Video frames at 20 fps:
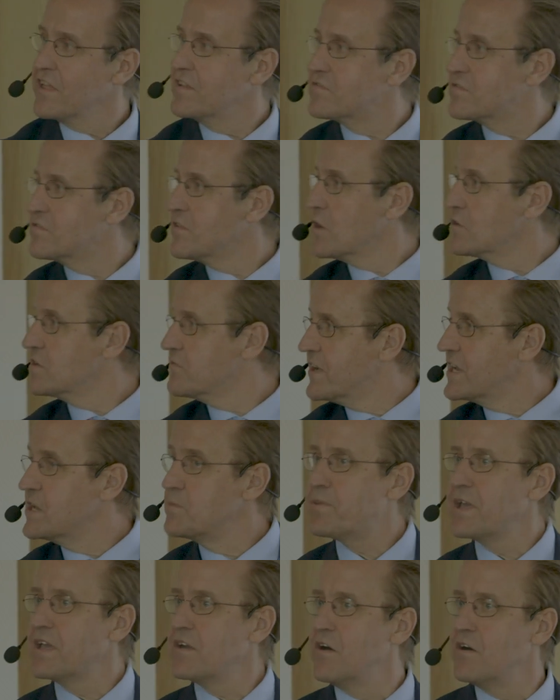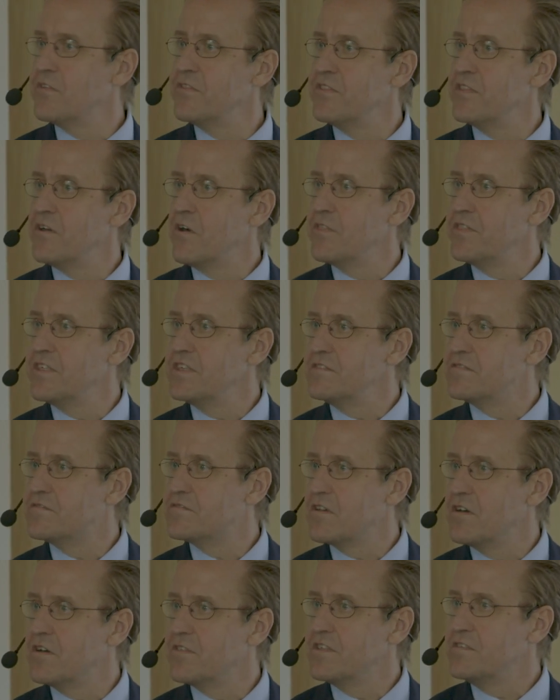that's now developing on
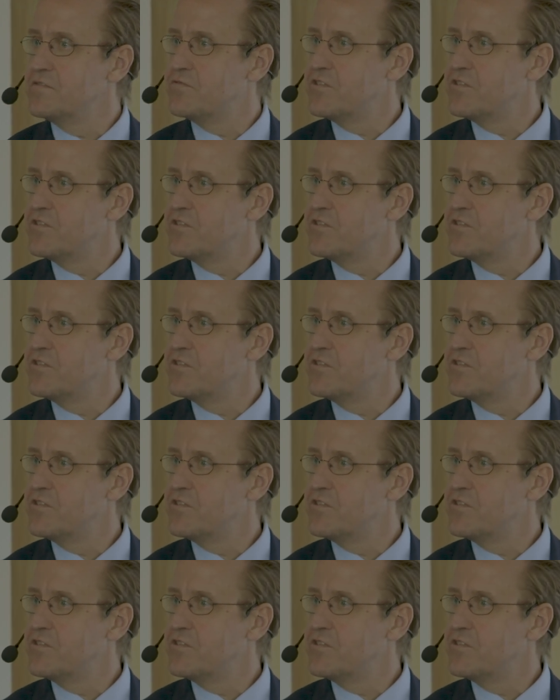these